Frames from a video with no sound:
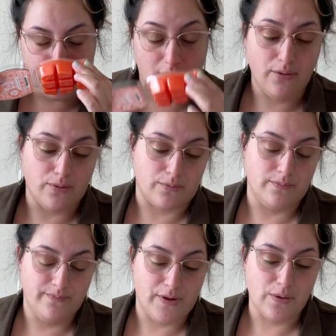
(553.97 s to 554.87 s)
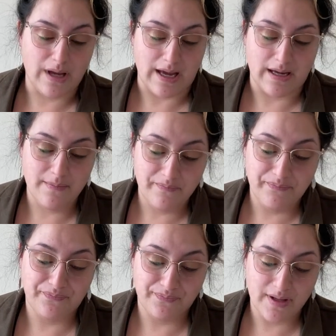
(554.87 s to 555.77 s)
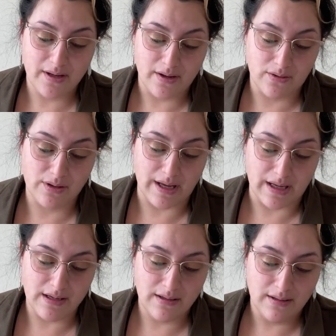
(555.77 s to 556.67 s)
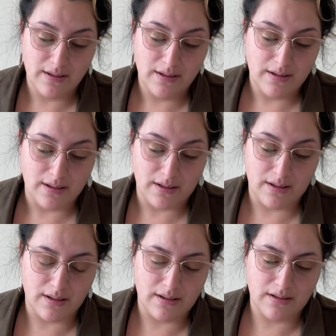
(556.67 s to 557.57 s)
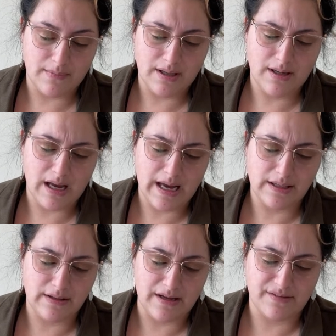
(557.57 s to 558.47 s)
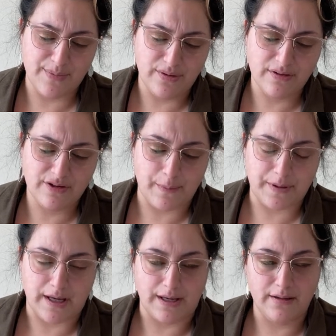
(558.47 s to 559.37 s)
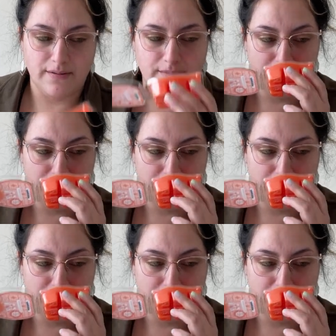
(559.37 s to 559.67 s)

Oh, okay. Okay. Um, I, I smell the cupcake.